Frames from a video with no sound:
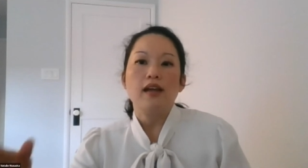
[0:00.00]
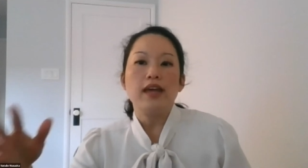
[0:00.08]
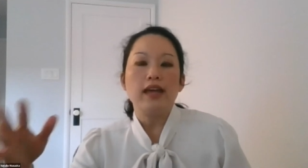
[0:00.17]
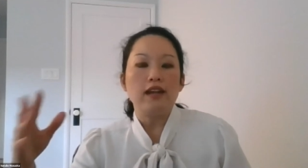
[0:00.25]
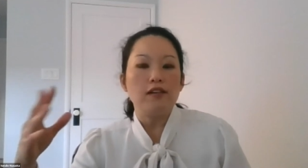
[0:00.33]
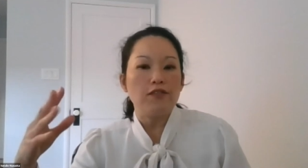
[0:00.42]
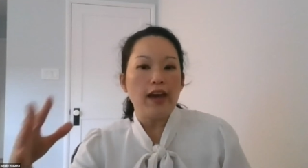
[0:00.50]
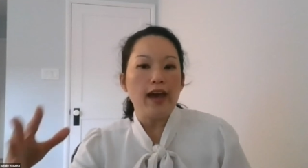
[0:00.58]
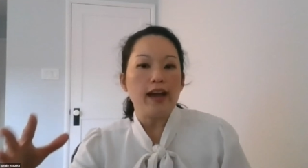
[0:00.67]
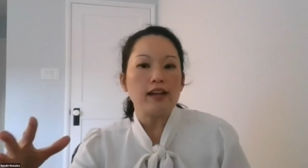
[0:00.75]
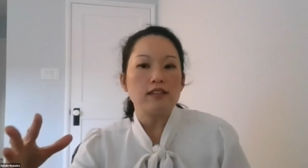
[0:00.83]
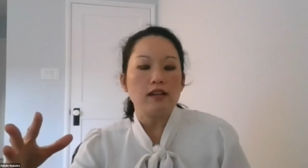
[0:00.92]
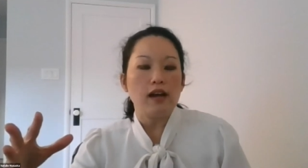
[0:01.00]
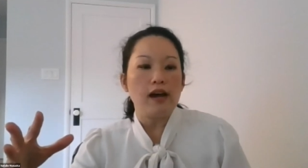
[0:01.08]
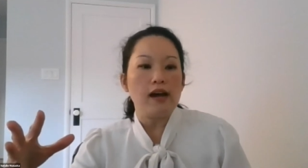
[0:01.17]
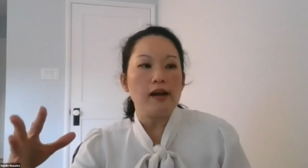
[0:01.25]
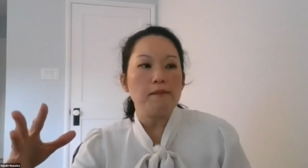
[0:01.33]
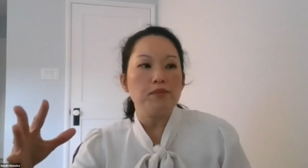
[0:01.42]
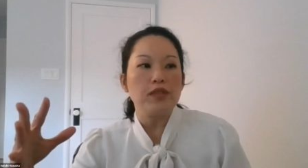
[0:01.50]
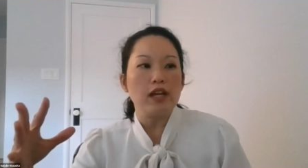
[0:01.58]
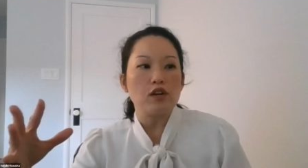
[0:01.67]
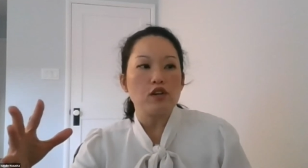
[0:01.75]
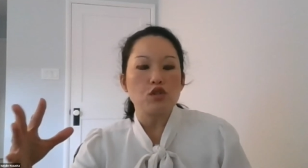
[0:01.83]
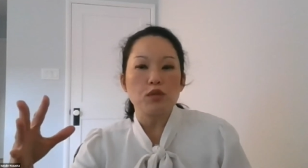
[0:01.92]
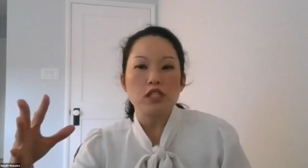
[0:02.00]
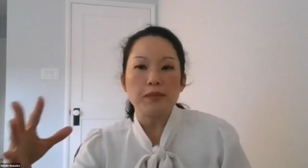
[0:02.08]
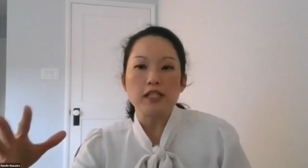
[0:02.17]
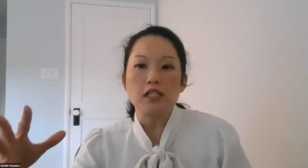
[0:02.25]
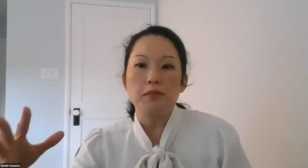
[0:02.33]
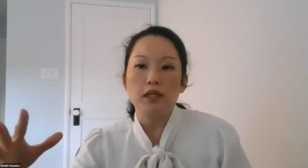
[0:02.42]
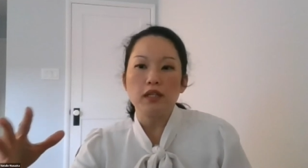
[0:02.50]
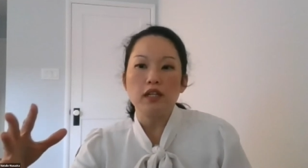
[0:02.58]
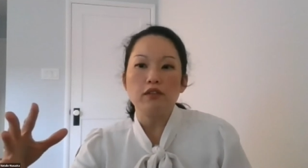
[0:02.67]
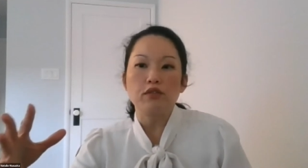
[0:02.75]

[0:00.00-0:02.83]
That in fact, uh, there's a responsibility